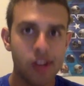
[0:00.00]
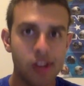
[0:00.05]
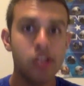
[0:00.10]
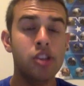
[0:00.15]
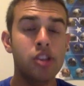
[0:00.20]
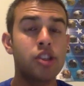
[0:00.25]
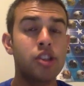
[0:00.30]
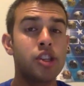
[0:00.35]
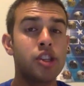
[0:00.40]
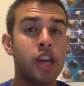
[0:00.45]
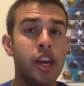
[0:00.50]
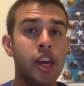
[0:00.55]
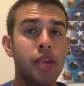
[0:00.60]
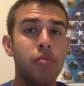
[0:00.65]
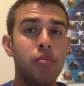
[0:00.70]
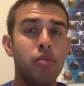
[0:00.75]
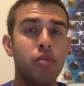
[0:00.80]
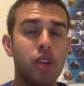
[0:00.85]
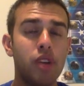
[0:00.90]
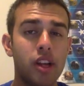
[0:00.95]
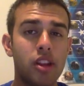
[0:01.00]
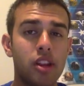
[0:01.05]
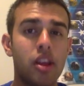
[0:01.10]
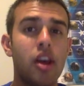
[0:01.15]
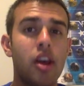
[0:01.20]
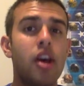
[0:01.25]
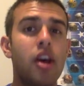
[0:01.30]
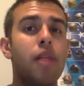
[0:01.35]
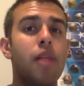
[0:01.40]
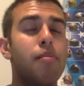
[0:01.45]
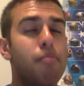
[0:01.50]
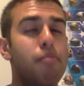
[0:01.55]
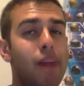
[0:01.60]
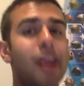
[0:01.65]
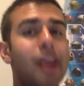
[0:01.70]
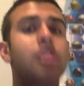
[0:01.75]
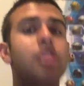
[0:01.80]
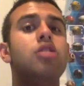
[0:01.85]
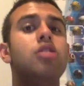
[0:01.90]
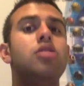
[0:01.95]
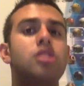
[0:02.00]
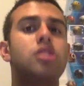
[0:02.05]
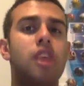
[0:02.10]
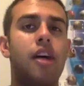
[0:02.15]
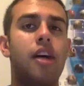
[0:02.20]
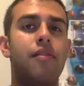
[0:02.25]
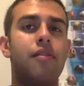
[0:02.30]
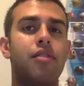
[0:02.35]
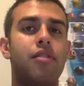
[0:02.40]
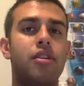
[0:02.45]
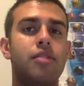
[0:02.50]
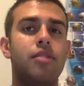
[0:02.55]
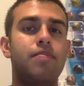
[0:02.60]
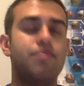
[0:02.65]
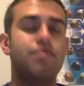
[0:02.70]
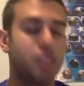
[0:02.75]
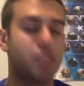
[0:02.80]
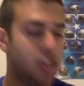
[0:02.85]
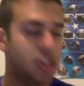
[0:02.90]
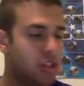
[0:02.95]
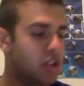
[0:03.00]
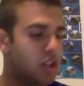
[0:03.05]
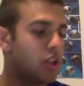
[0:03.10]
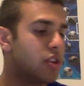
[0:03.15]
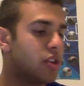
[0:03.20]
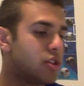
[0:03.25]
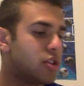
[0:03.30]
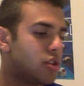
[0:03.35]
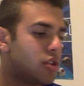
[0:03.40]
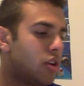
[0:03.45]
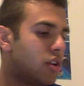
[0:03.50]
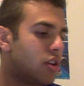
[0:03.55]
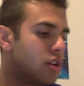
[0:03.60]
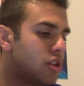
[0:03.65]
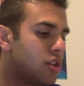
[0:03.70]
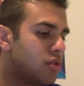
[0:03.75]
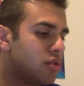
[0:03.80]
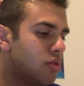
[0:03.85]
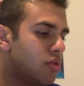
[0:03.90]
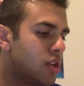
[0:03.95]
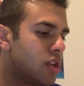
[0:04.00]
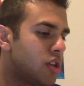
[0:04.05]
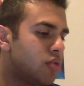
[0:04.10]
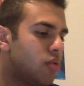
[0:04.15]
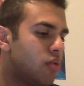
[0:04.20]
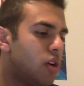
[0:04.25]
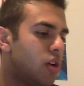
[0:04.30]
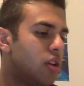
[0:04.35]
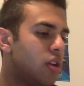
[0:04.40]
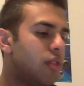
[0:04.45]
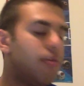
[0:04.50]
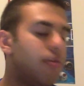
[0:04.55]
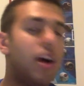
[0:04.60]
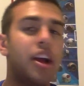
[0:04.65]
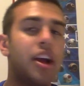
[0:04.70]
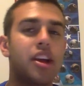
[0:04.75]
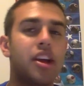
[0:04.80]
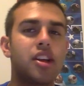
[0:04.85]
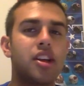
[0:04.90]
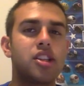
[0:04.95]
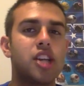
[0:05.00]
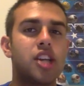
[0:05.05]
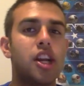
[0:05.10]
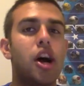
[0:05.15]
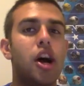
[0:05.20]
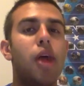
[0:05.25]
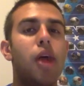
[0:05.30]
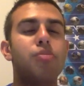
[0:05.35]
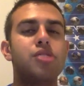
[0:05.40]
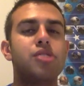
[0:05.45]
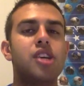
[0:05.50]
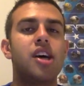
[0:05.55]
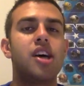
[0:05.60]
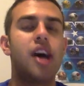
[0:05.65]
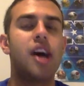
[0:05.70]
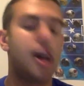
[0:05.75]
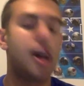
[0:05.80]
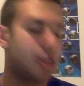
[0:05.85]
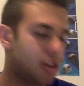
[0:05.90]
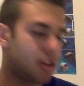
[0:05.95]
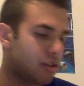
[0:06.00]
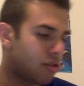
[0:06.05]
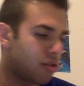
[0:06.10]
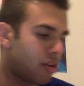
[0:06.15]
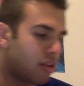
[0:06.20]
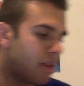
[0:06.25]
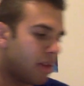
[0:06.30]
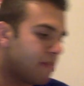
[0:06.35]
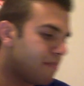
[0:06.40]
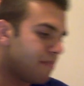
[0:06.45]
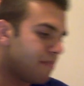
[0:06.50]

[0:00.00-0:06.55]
Same with Matthew Stafford. He's a good start this week as well. The Vikings get upset at Detroit.